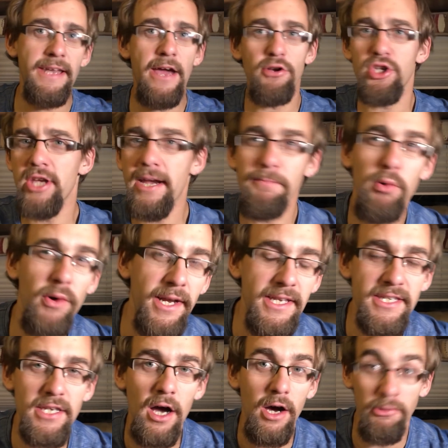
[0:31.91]
Now,
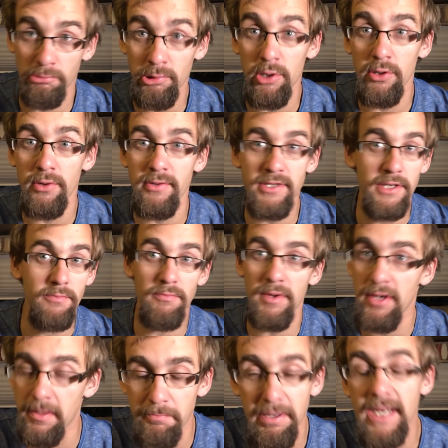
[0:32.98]
checkpoints on roads and
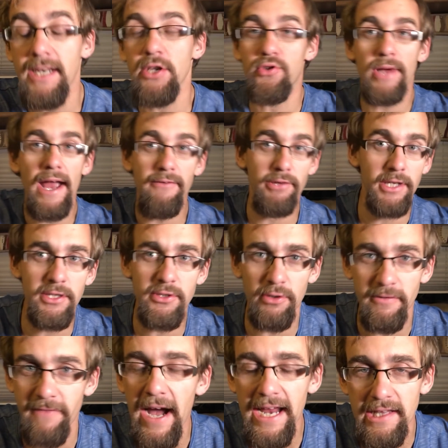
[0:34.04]
impeding travel, these
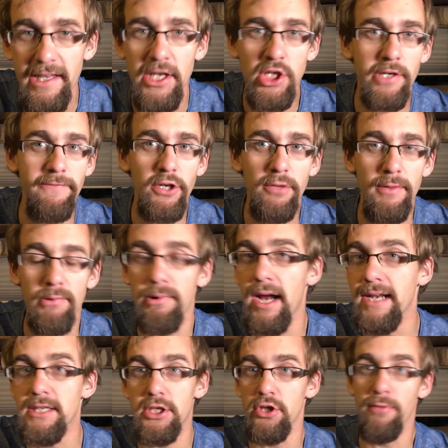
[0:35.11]
are a violation of human
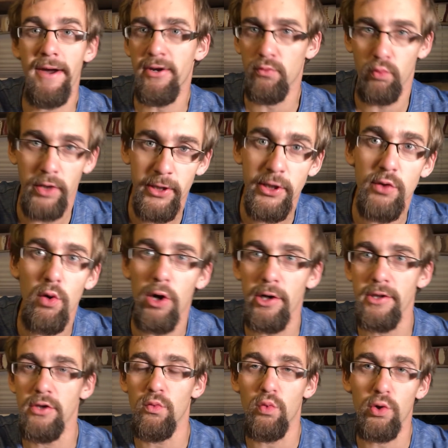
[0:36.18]
rights no matter where you are
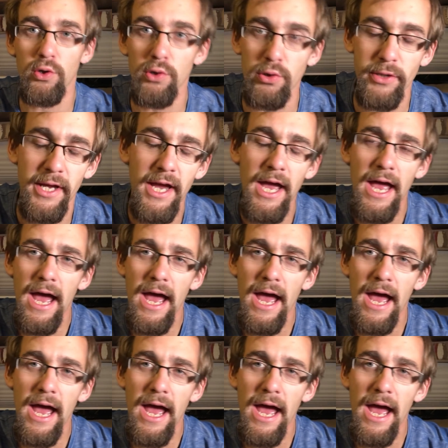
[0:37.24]
in the world.